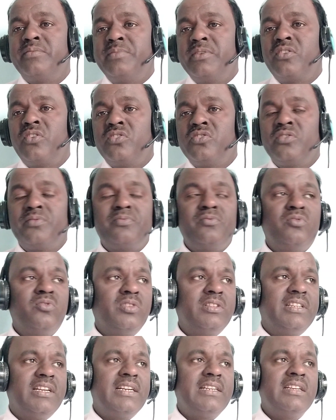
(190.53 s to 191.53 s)
because of know
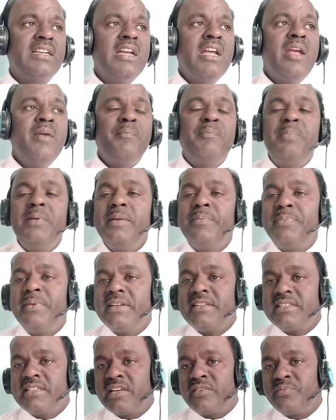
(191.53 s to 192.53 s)
that
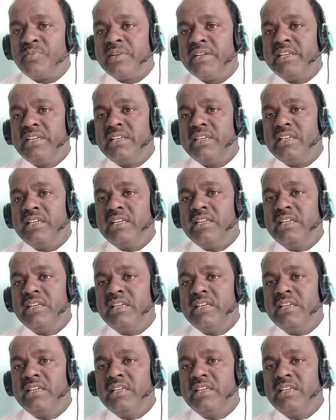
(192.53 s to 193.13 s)
peoples are very